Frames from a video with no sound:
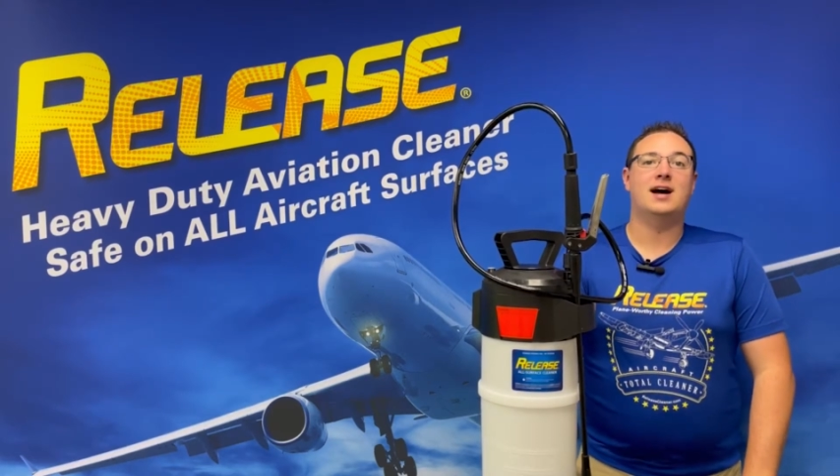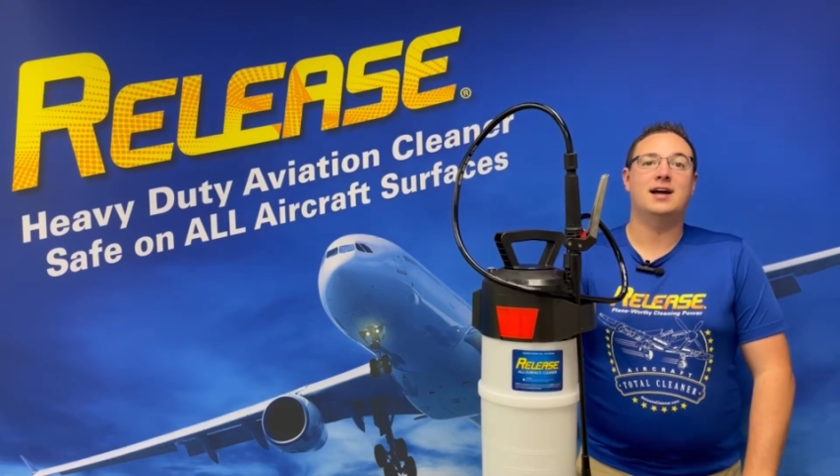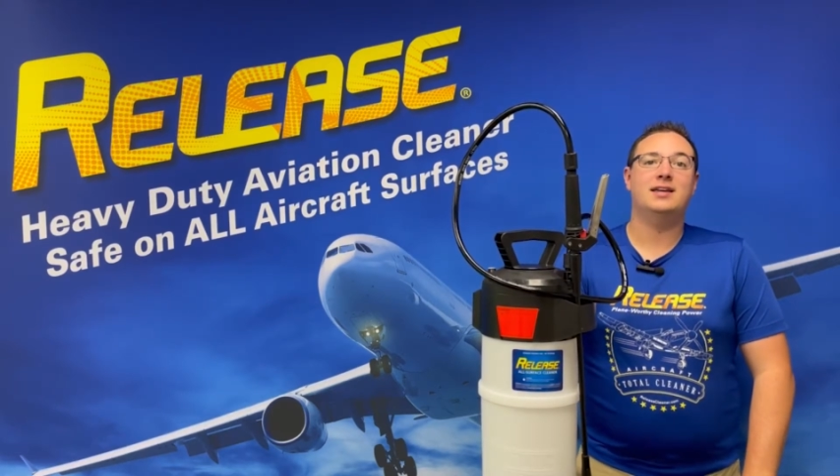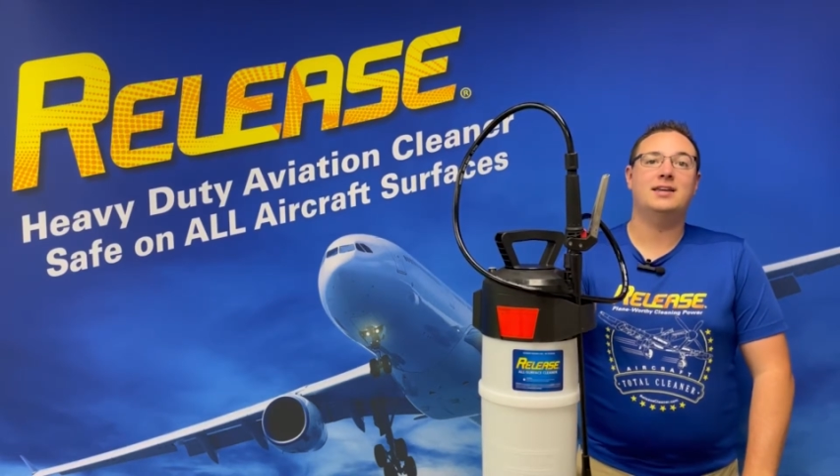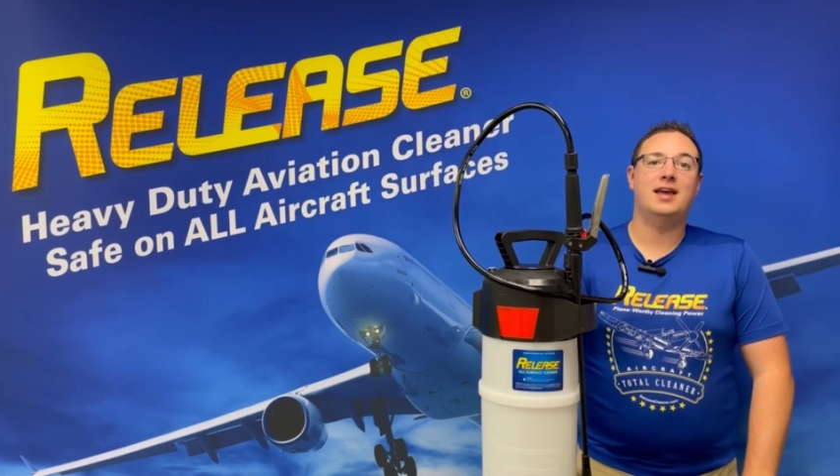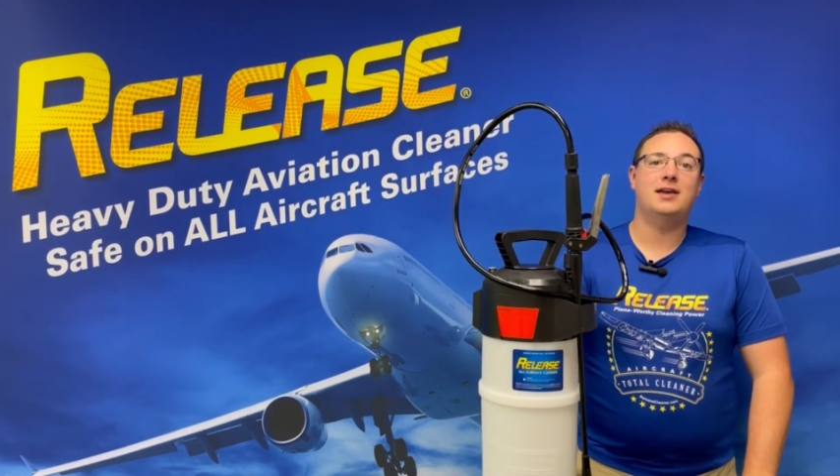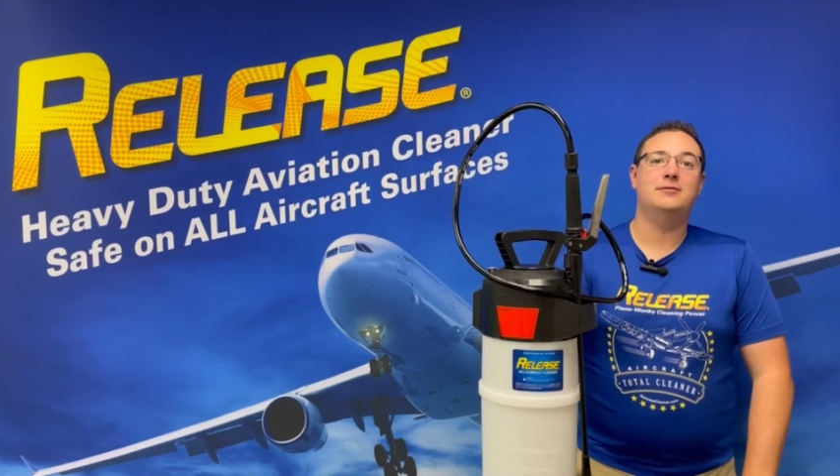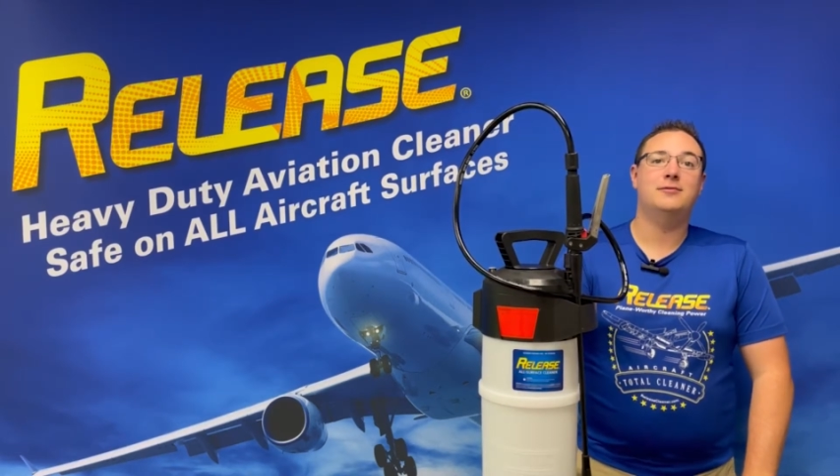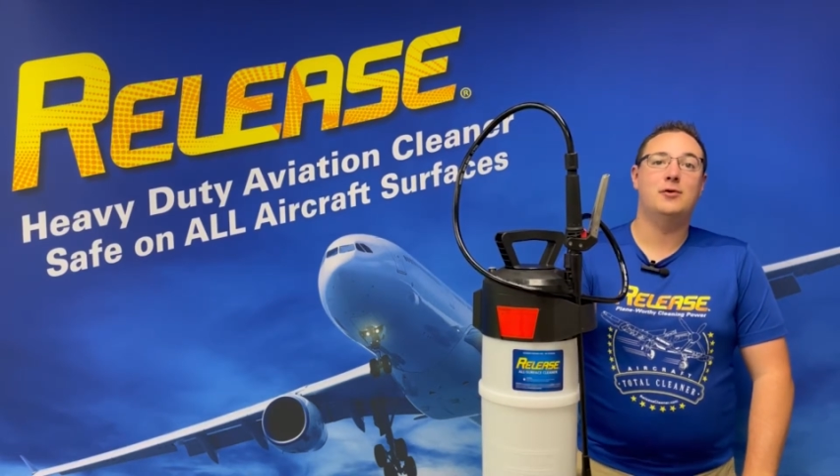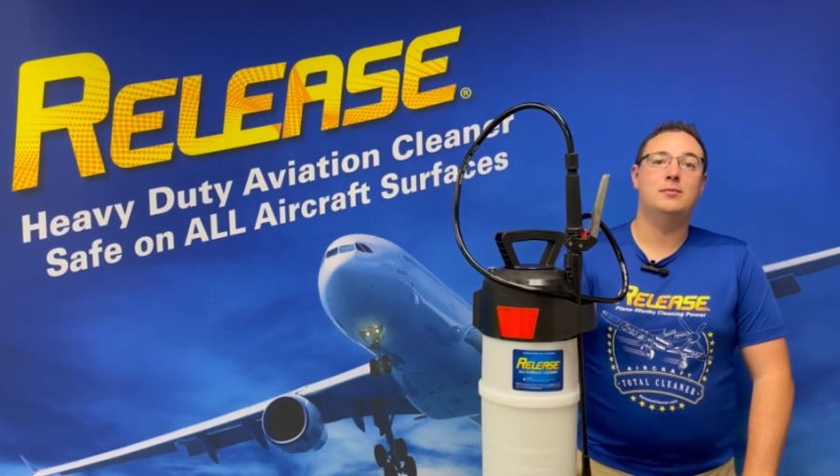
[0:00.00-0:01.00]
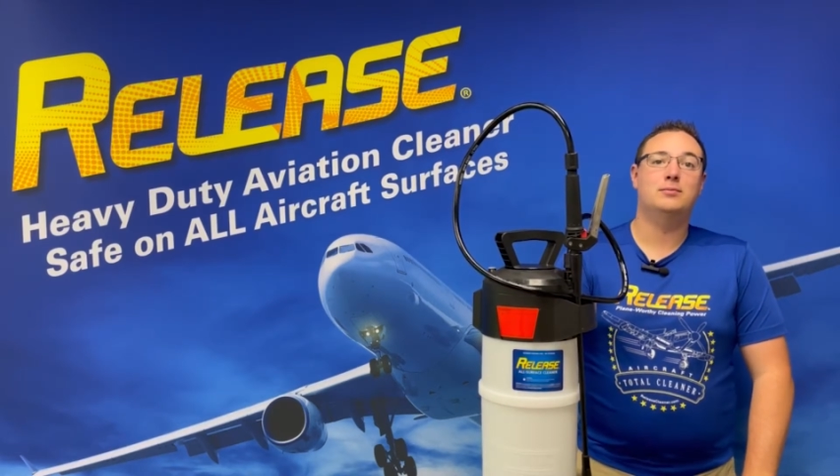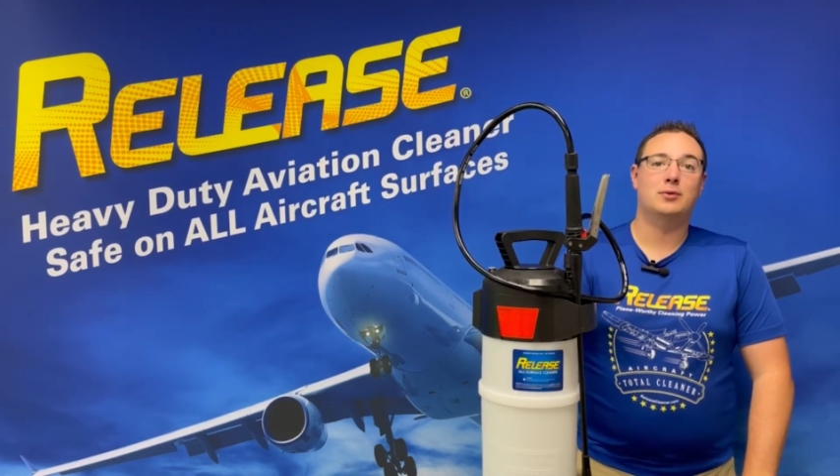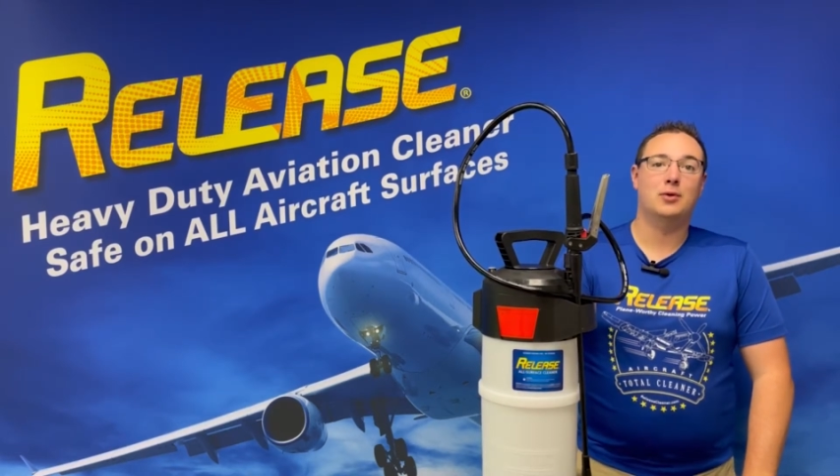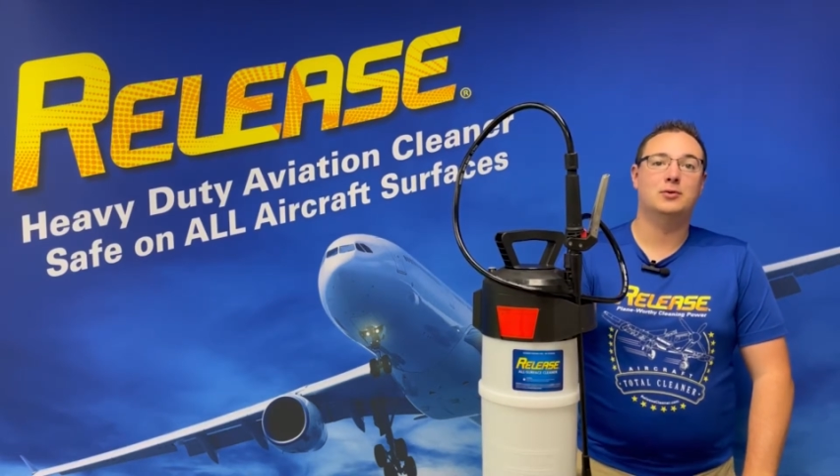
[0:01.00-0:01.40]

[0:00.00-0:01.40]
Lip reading: IK Foam Pro